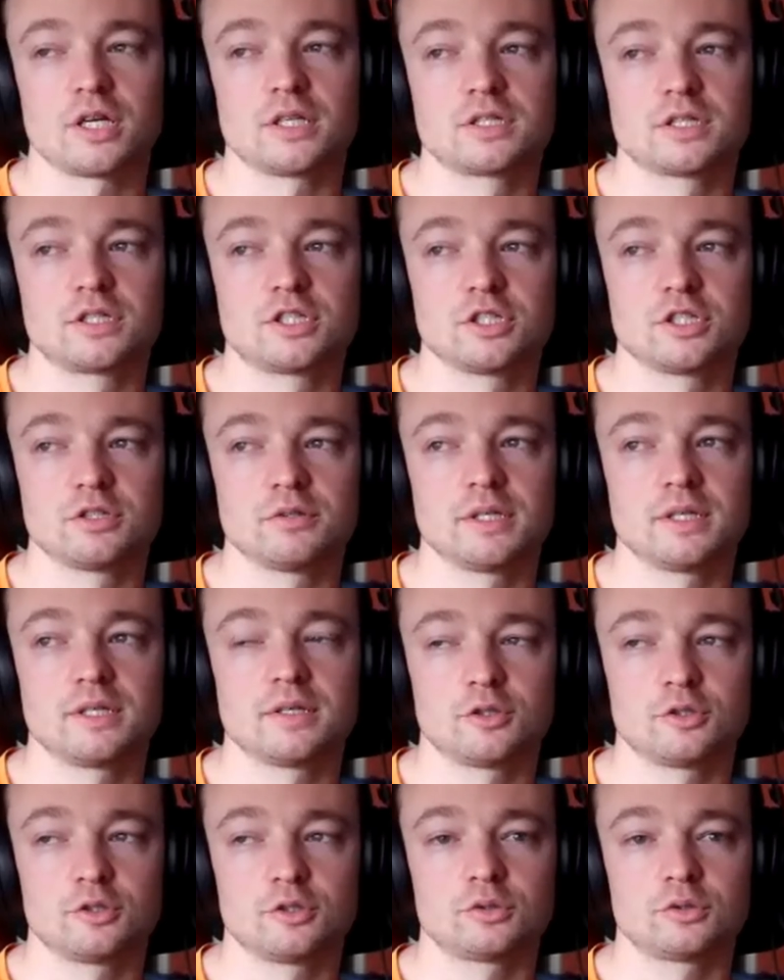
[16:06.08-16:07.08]
to do it
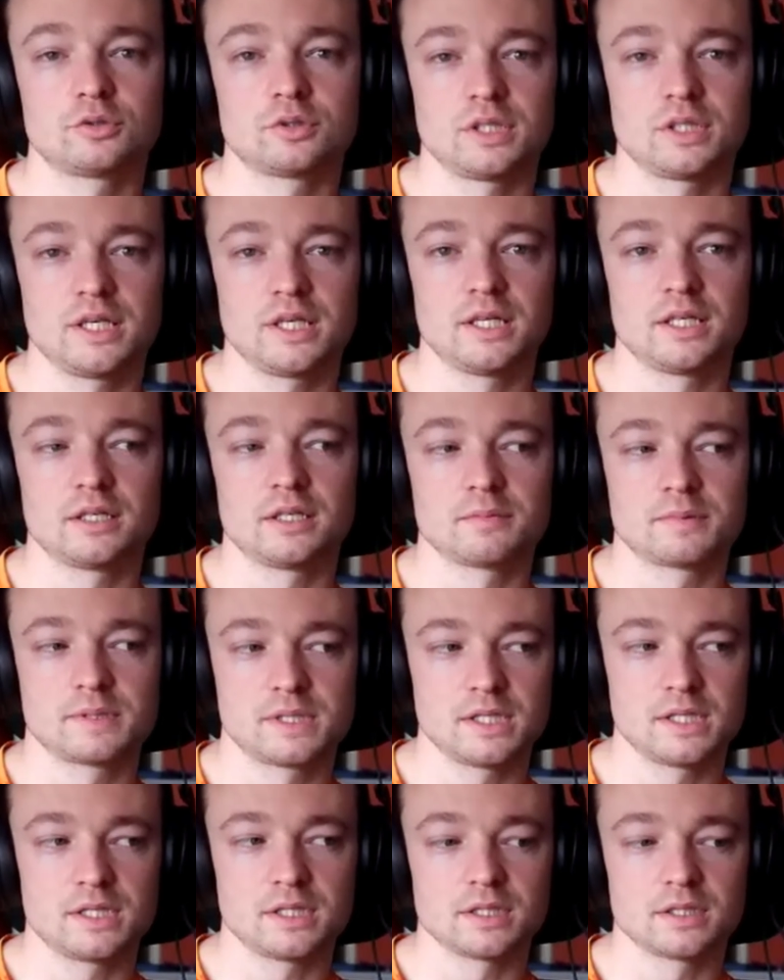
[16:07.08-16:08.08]
all in
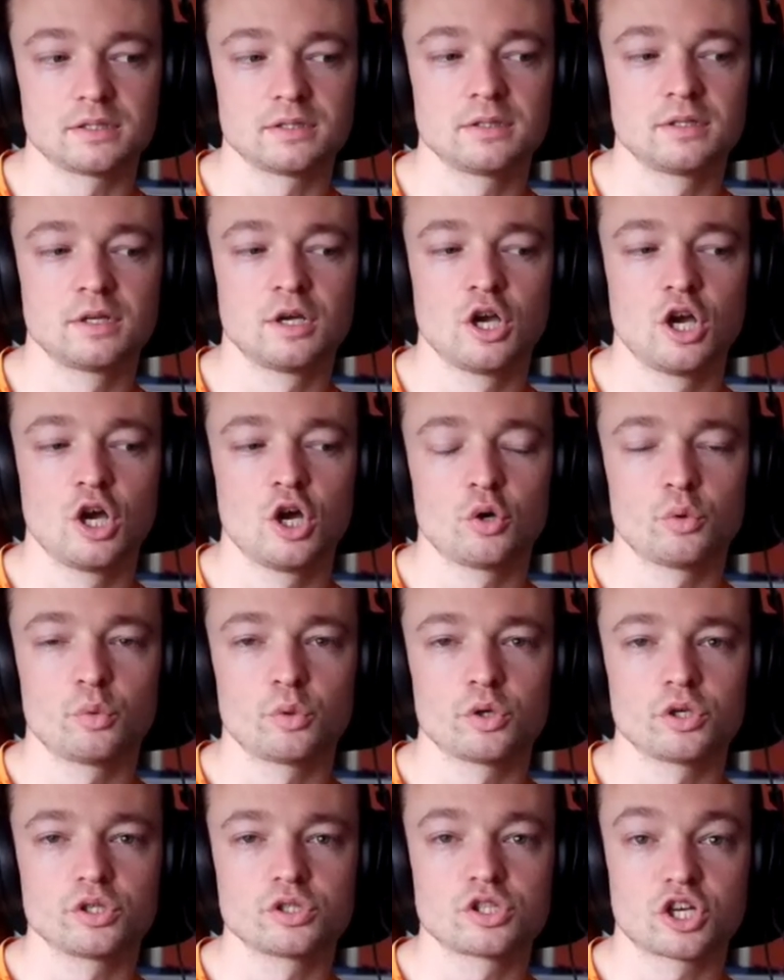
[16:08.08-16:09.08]
Obsidian
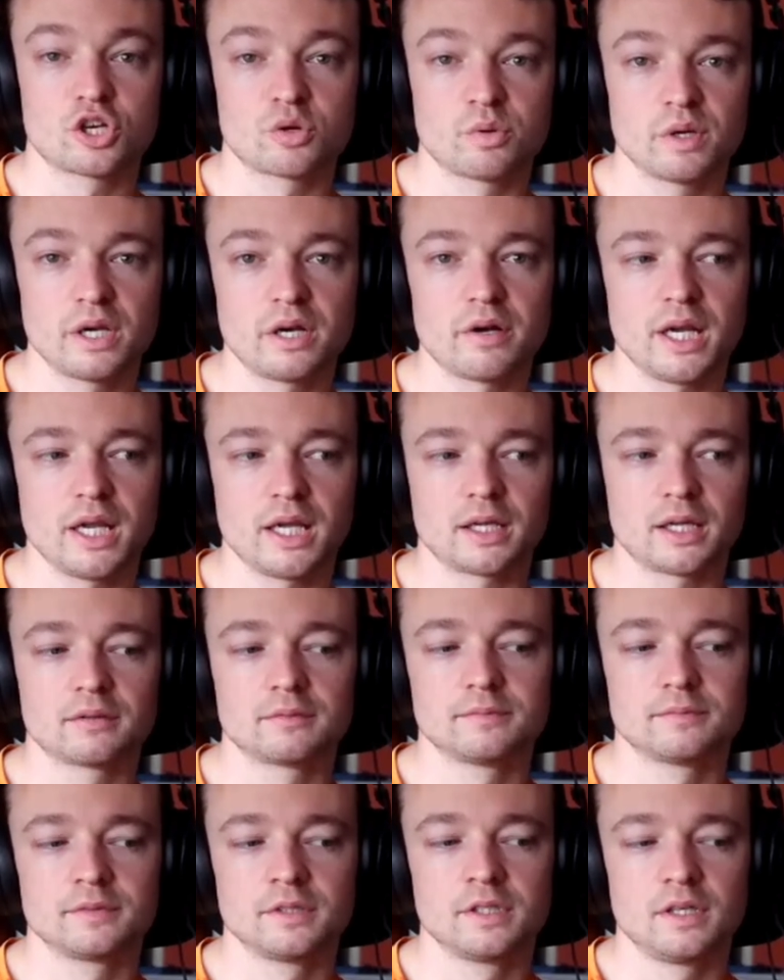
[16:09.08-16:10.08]
was the querying.
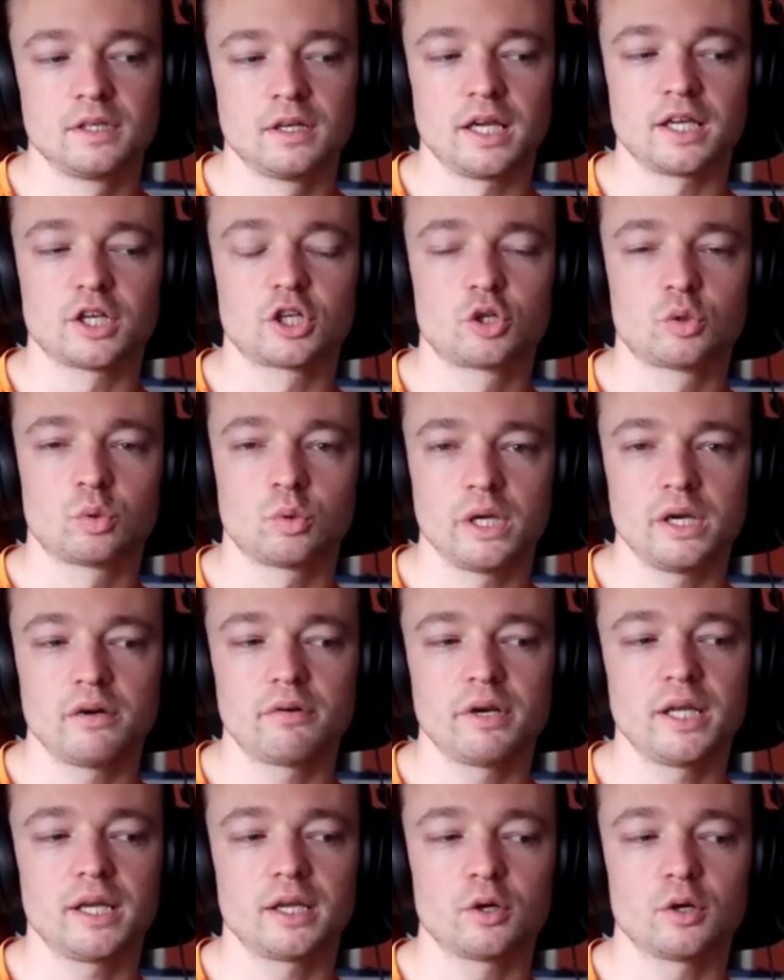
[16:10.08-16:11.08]
Like
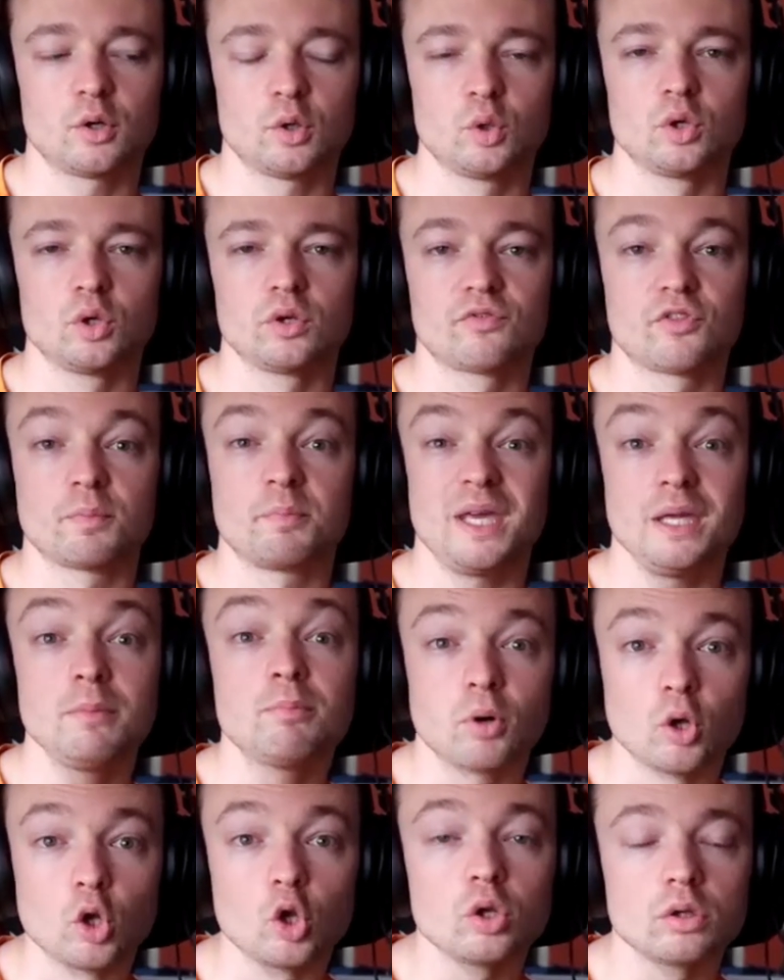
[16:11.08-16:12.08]
querying all of the
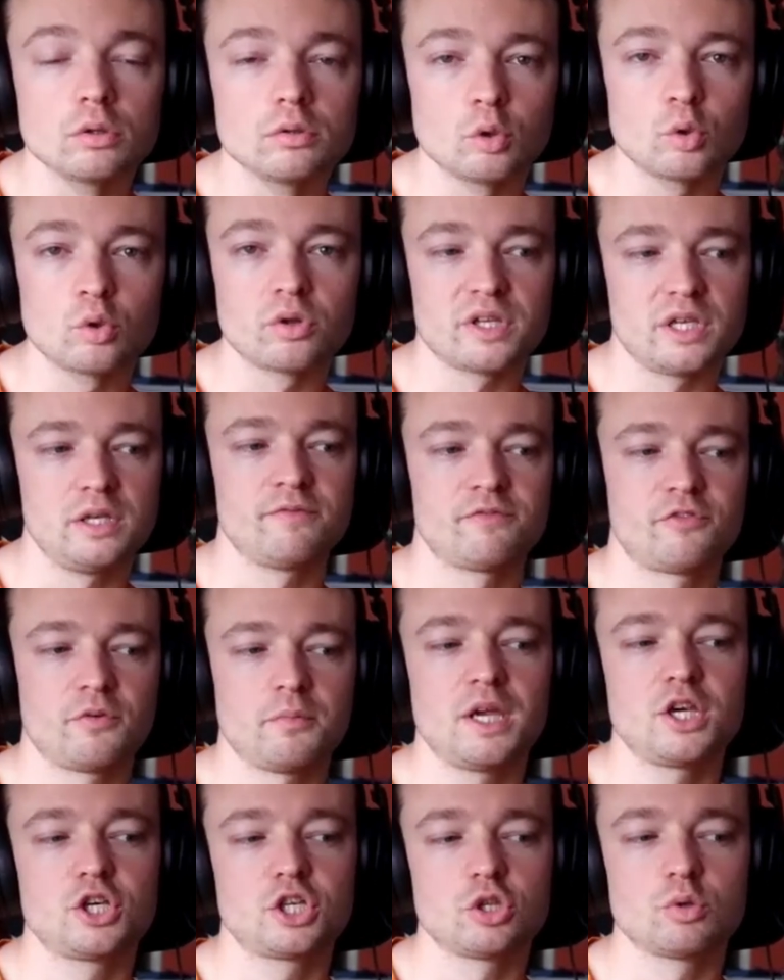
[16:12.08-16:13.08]
people, all the
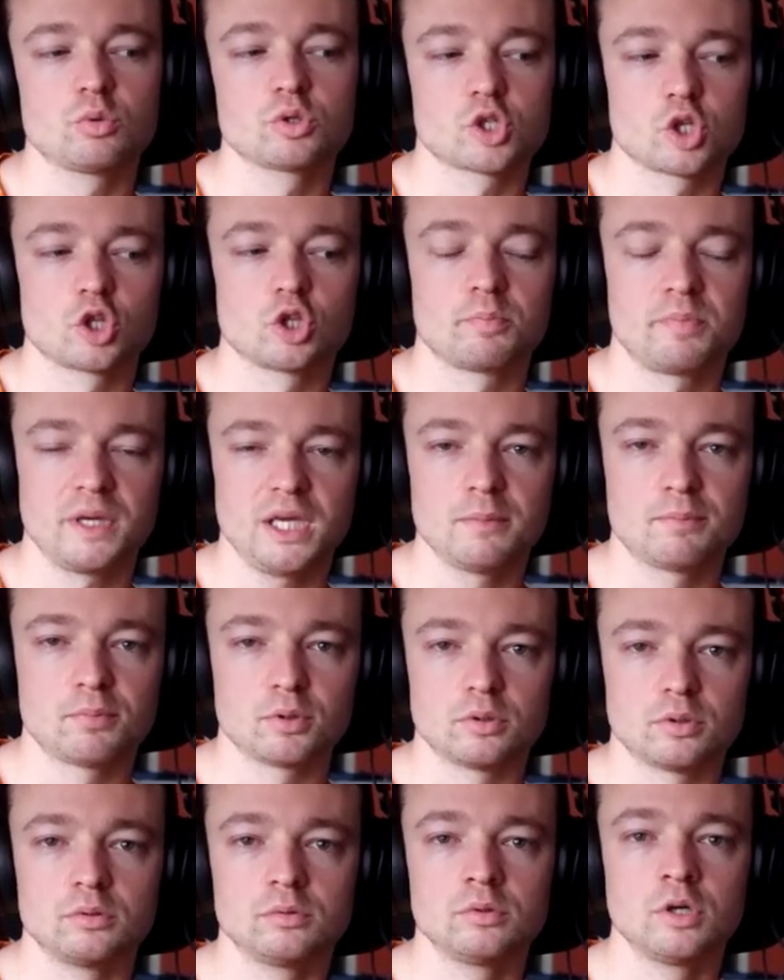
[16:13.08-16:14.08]
information that was on the
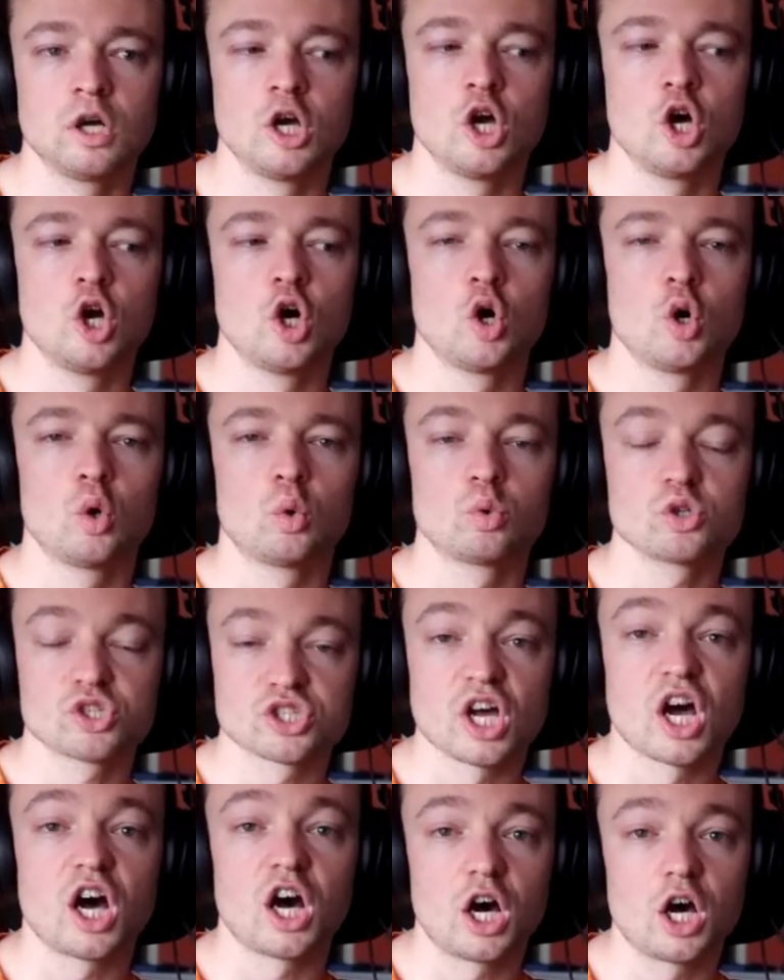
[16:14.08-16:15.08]
people was the
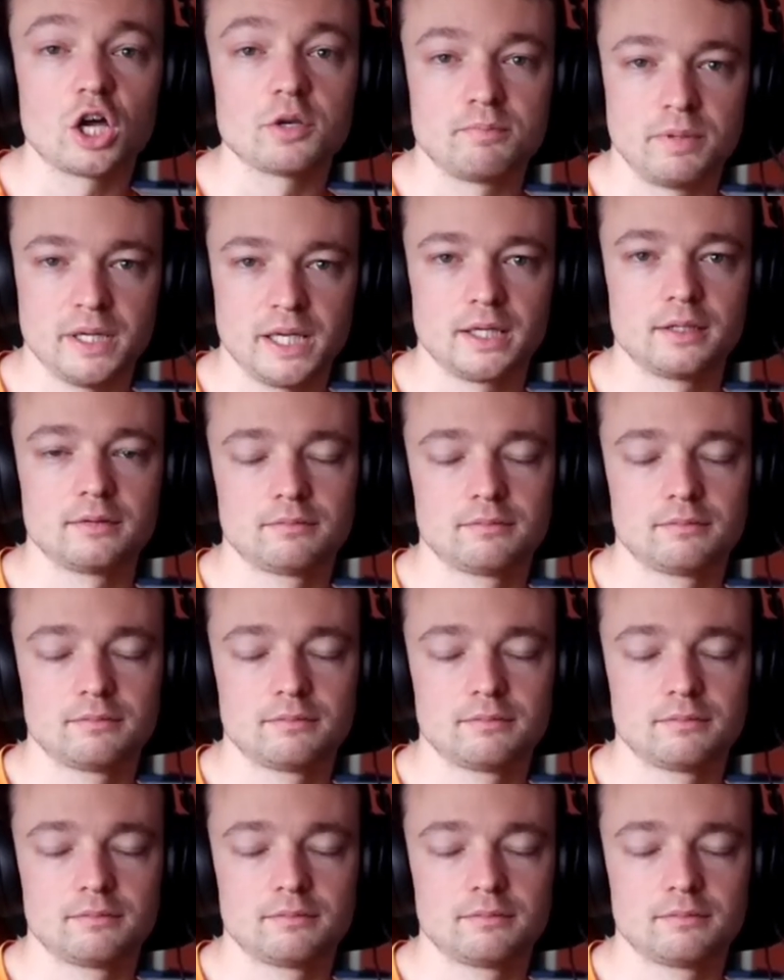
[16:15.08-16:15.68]
hard bit.